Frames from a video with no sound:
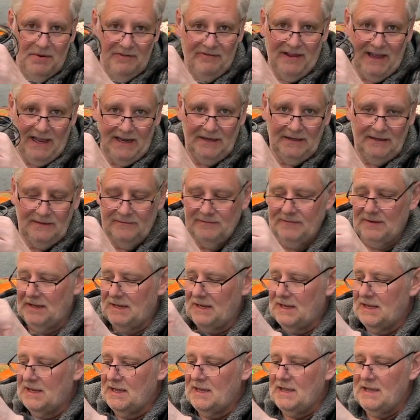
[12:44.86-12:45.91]
van,
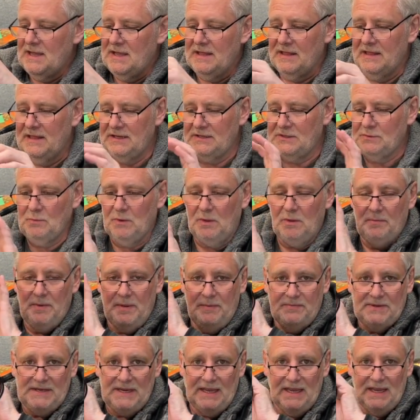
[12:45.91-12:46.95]
this will be
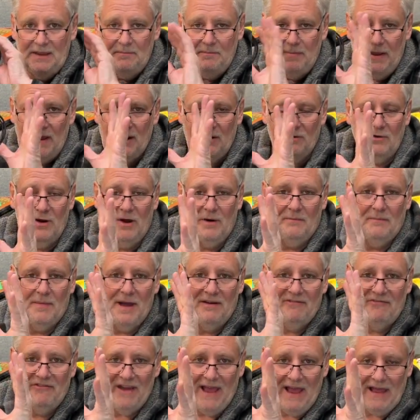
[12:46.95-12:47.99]
taking power out
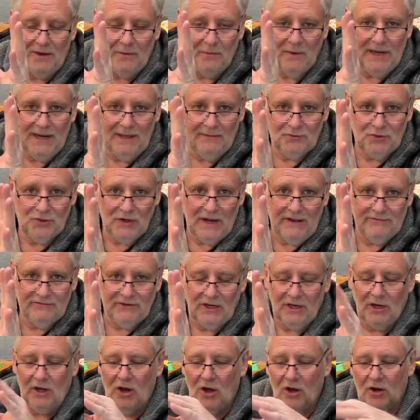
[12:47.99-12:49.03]
my van when I'm driving
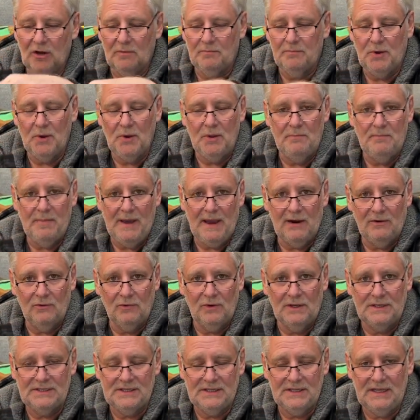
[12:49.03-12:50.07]
along and putting power
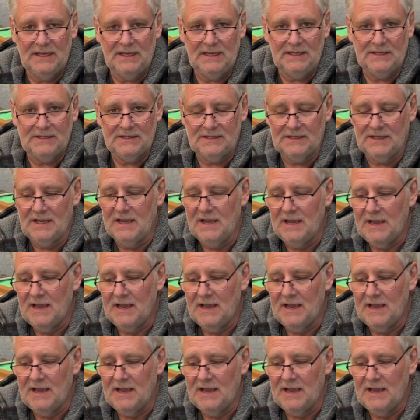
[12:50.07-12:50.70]
into this.